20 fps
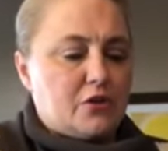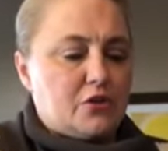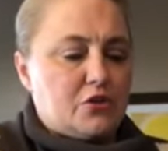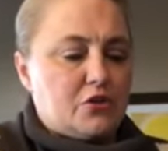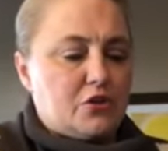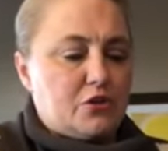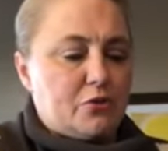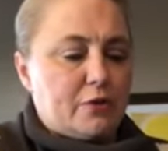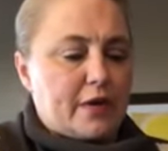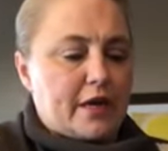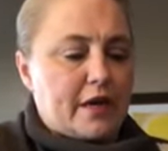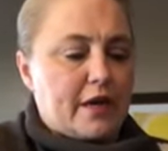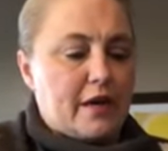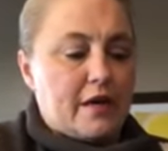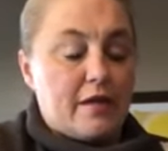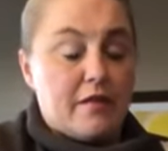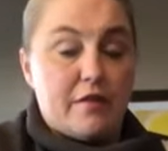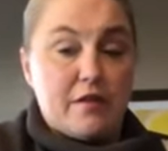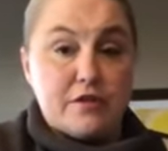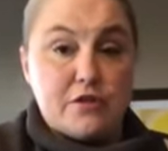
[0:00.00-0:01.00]
doing
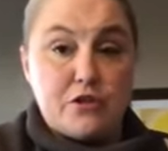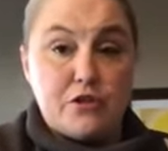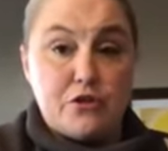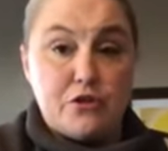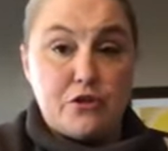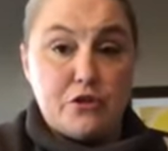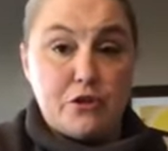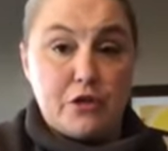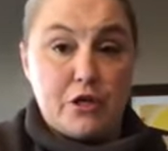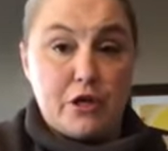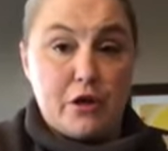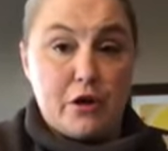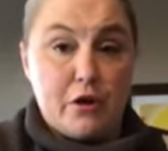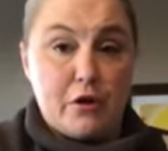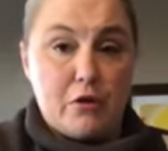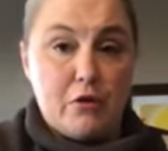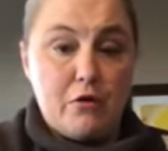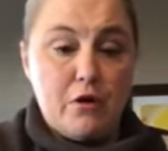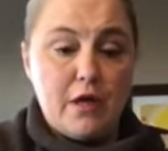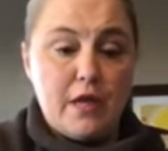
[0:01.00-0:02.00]
the
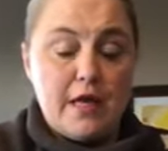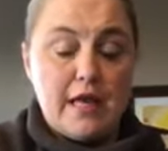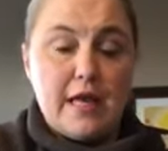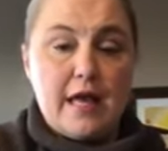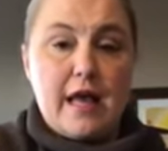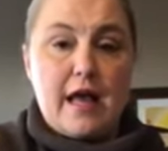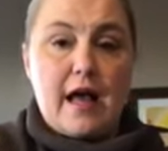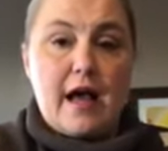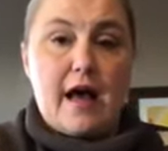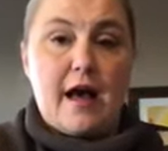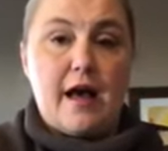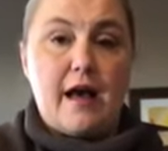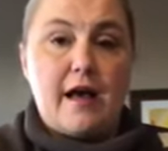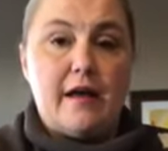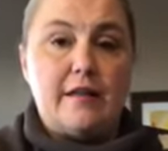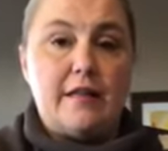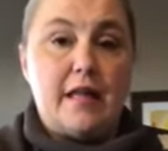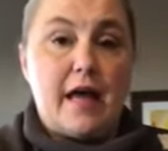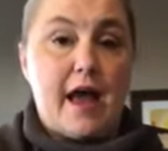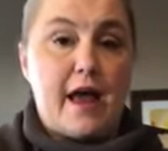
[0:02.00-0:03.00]
studio
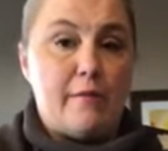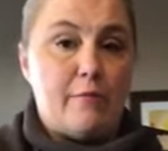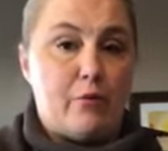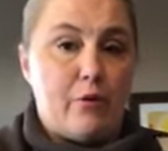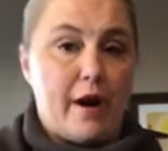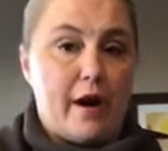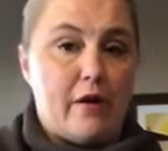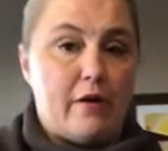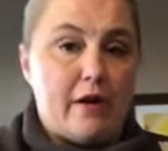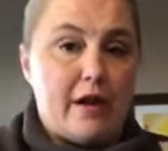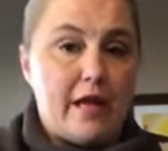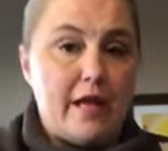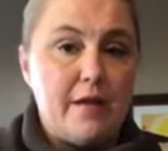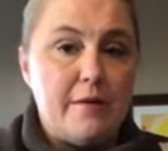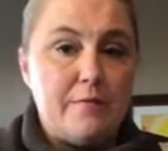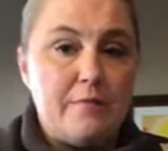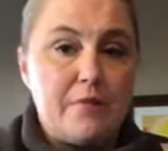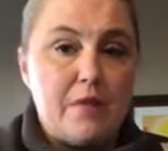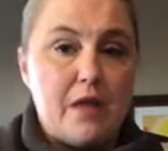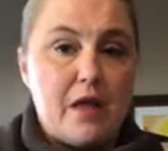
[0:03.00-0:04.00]
library,
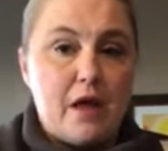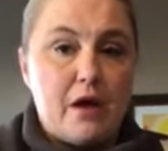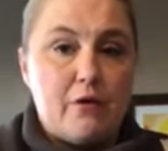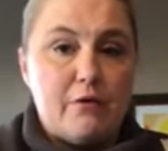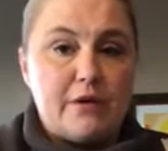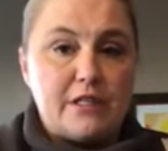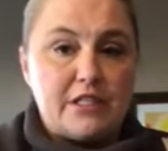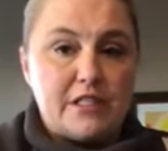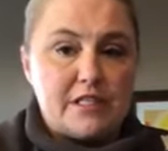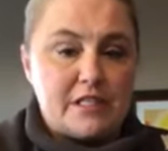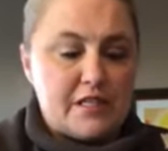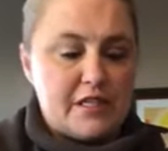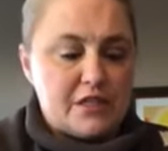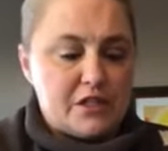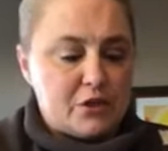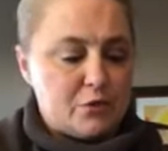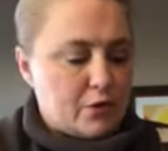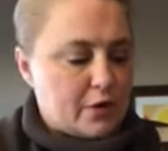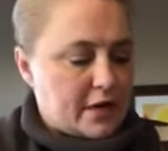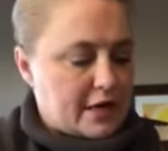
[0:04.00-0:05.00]
which is
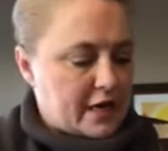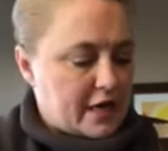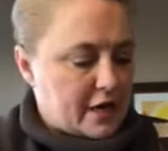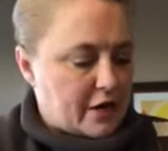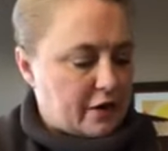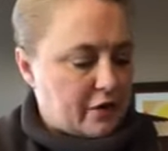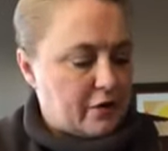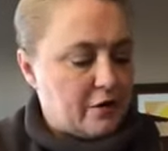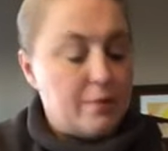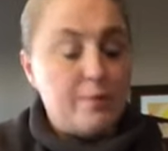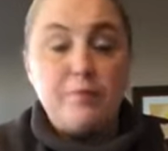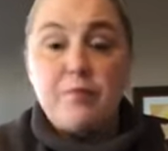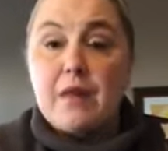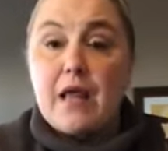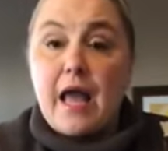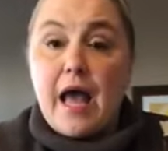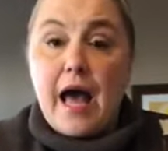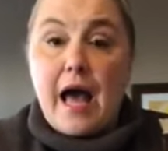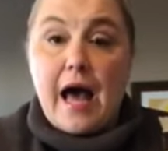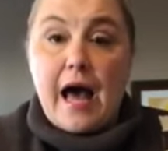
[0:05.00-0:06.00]
this one here.
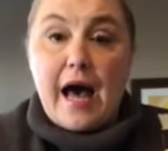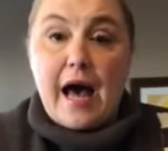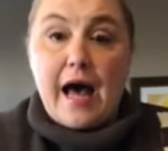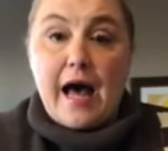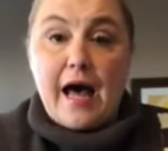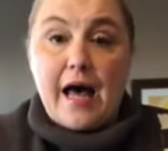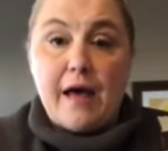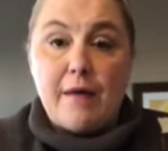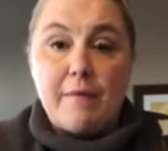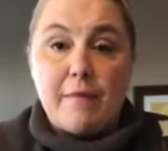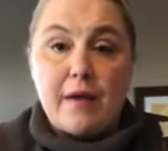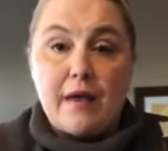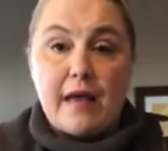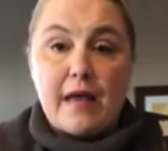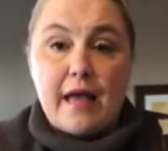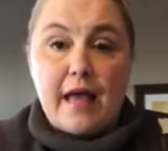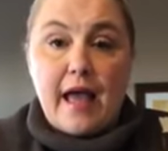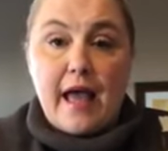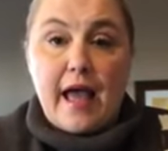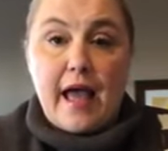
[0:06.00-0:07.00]
And
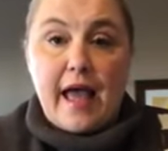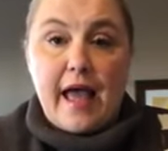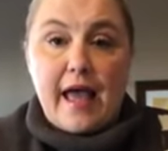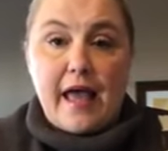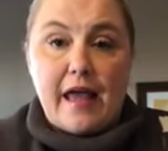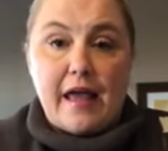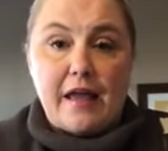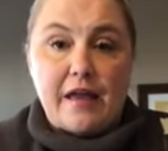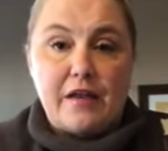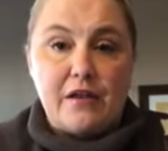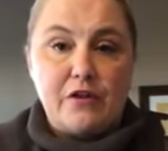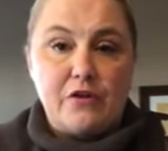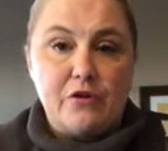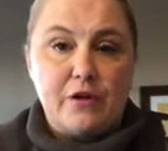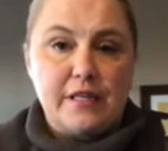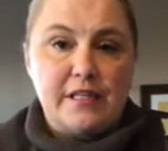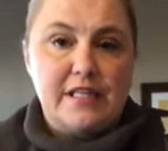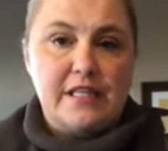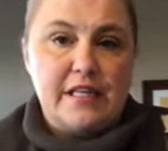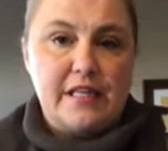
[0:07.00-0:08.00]
you
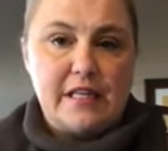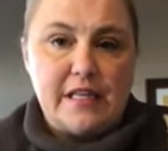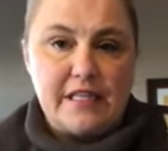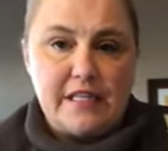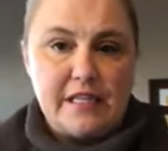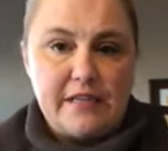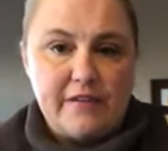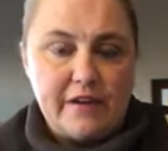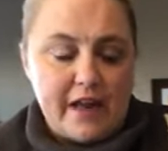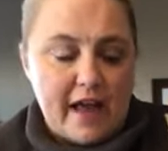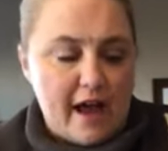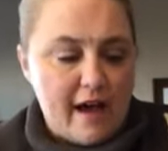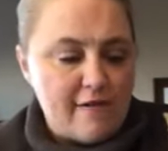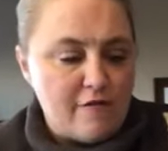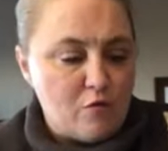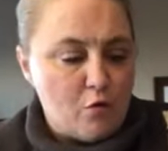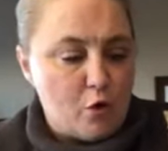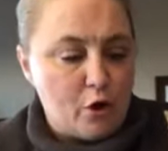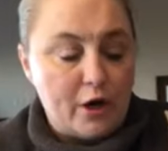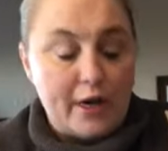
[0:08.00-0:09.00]
can see these even
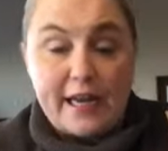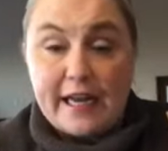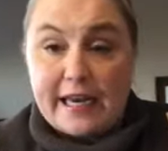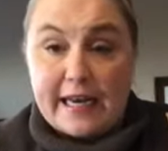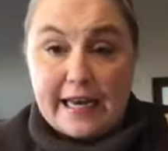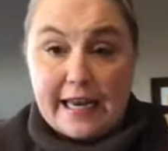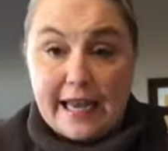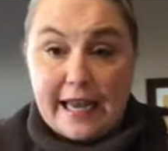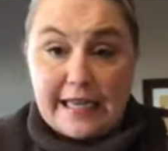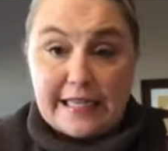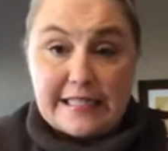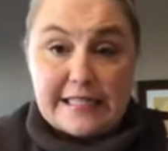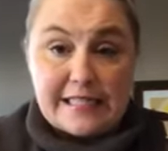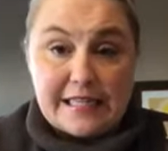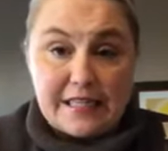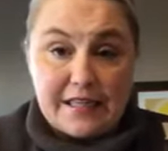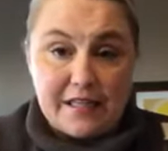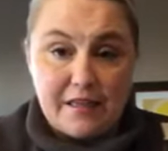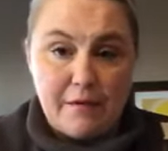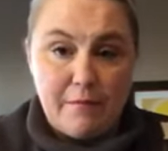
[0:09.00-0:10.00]
have working lights
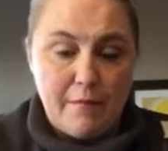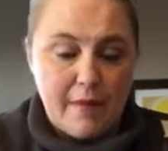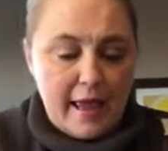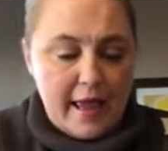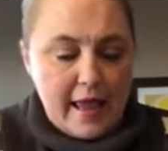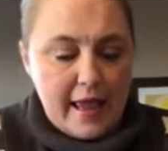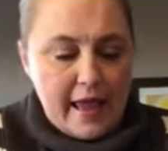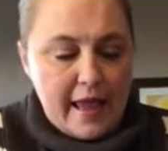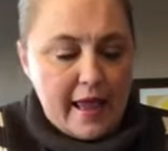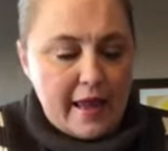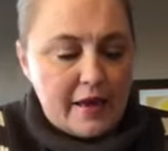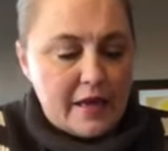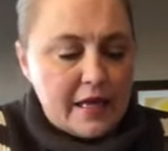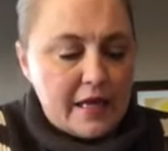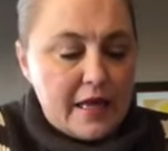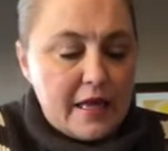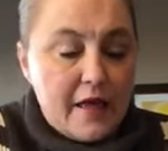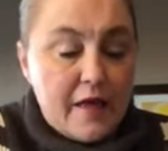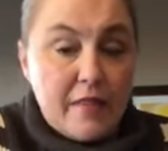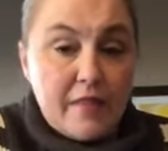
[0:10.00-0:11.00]
in them, and
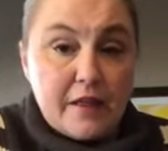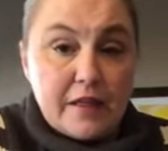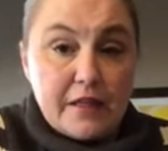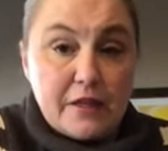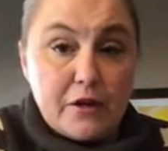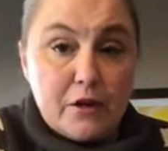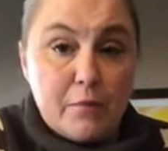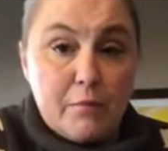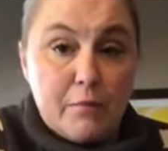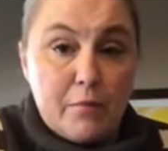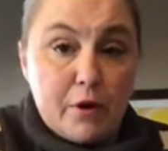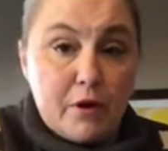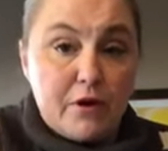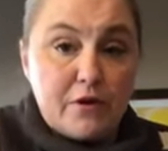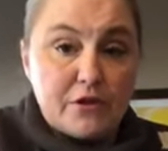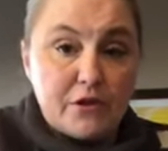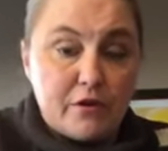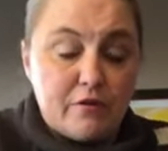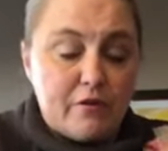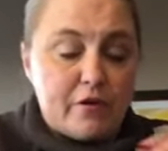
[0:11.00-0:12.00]
the little
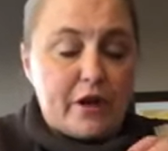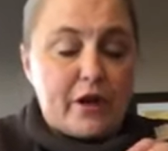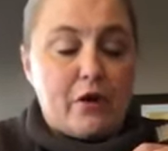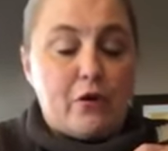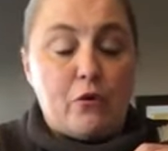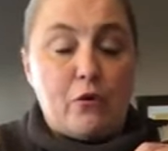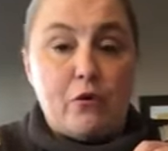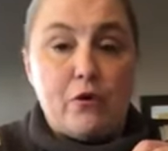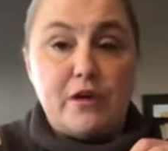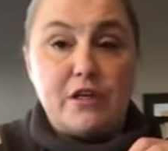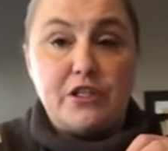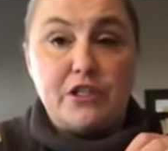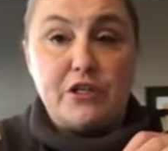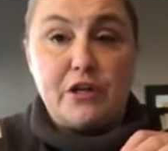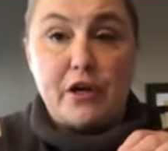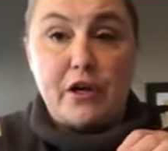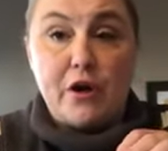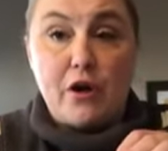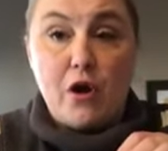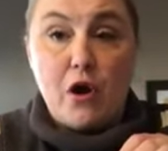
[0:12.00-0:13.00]
books are very cool because you
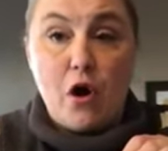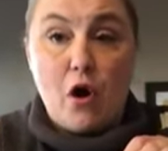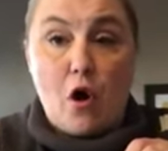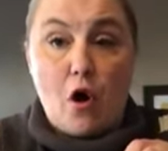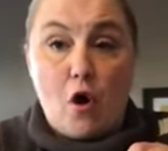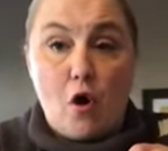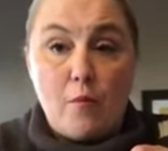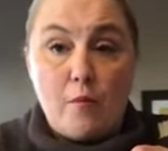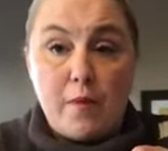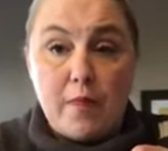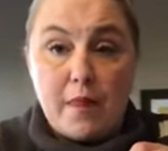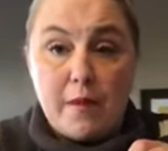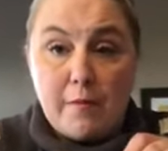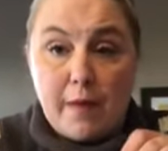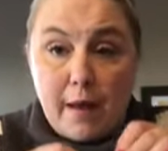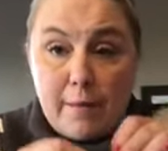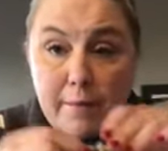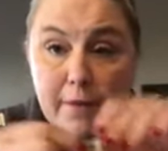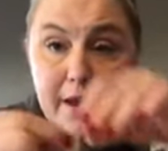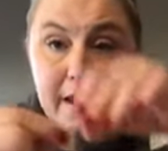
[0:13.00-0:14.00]
can open them
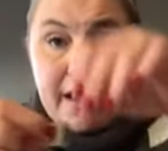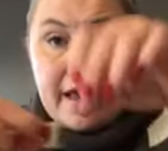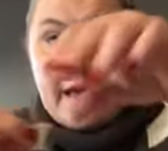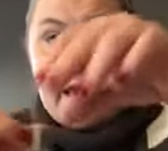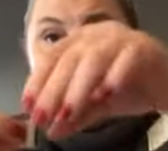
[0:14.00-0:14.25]
up and